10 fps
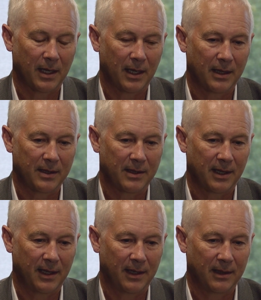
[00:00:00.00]

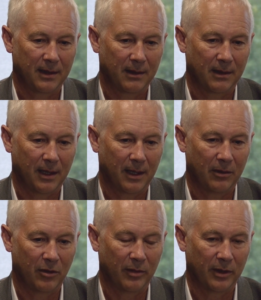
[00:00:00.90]
understand how
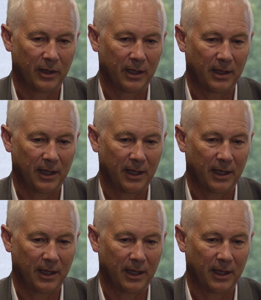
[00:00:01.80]
human learning